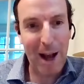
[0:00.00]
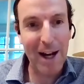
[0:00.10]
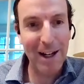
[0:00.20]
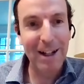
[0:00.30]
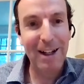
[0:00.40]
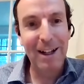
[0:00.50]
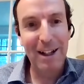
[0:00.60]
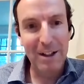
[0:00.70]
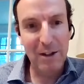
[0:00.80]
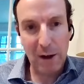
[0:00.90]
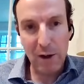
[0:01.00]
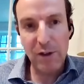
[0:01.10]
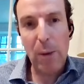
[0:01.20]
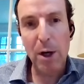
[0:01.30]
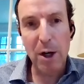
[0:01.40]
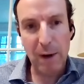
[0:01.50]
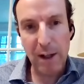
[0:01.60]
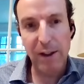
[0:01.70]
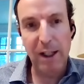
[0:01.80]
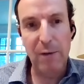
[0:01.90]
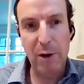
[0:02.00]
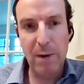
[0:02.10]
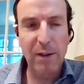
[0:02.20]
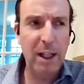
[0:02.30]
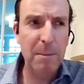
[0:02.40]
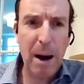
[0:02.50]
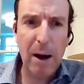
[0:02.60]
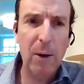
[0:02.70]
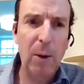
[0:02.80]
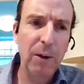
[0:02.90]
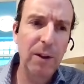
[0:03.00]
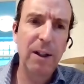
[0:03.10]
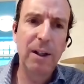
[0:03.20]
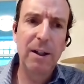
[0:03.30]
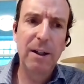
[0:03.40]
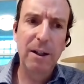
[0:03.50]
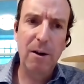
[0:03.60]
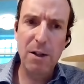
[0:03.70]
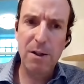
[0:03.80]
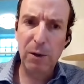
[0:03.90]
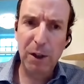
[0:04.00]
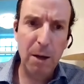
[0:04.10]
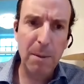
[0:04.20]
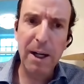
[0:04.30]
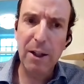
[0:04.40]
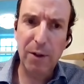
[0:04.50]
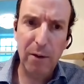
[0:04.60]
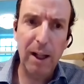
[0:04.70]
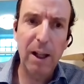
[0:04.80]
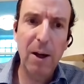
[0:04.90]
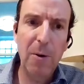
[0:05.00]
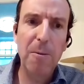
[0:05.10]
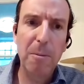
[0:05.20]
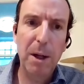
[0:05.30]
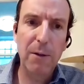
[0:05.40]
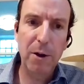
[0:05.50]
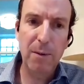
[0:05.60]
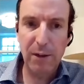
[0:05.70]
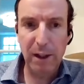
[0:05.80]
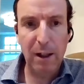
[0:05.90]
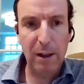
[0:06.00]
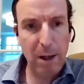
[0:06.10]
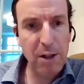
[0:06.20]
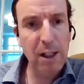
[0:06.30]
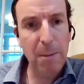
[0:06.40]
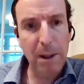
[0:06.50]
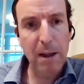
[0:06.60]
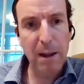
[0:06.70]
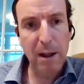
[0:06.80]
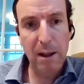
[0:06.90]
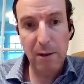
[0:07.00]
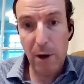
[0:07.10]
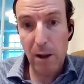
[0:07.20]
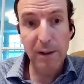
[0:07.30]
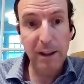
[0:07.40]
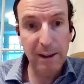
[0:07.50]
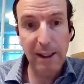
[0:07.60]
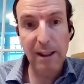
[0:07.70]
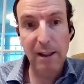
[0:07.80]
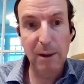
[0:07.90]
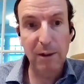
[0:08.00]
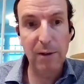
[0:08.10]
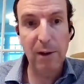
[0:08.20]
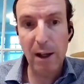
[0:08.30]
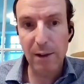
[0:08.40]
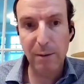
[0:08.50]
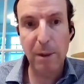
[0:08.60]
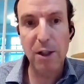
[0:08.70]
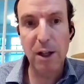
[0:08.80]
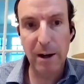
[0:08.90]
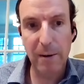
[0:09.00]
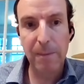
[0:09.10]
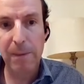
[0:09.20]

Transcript: you've had it. Just understand what you're investing in. If you're investing in Barrick Gold, your odds of losing all your money is very, very low. But if you're investing in an exploration company, the, the volatility and the risk of loss is much higher.